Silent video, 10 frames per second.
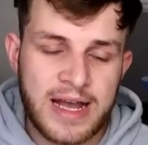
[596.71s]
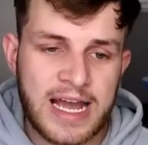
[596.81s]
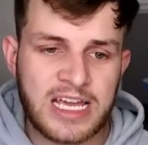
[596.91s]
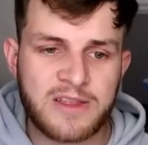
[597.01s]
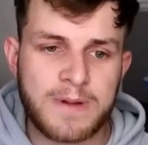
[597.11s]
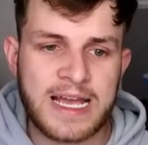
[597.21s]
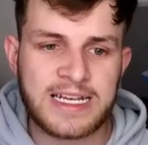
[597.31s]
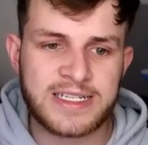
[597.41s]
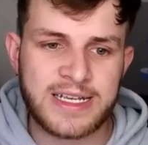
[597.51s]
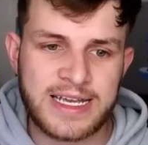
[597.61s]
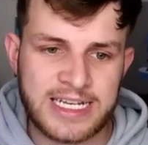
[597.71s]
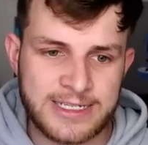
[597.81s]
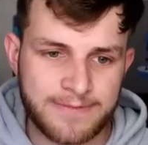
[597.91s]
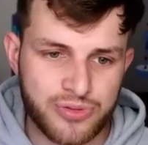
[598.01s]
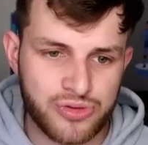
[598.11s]
8th place
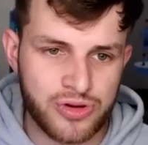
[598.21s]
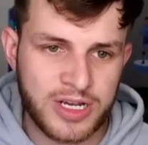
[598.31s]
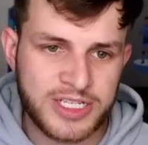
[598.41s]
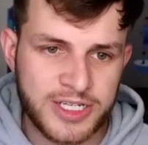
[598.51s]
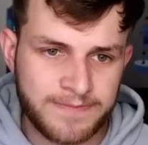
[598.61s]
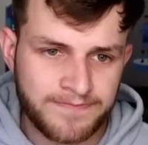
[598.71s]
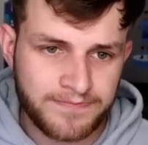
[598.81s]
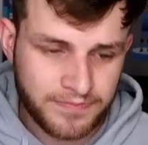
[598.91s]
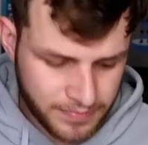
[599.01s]
is Brighton.